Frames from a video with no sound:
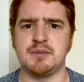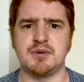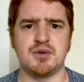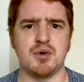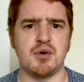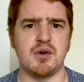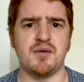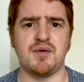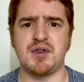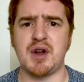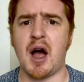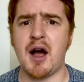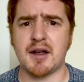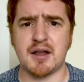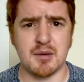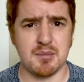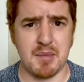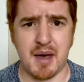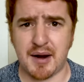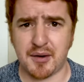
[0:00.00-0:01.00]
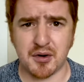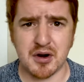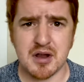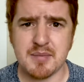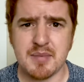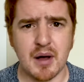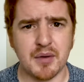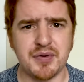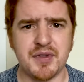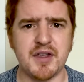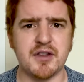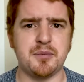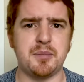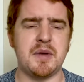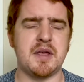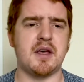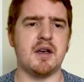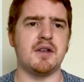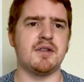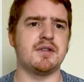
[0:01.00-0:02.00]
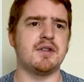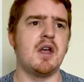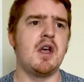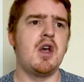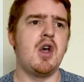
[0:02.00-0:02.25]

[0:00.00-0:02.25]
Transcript: sort of documentary about this, because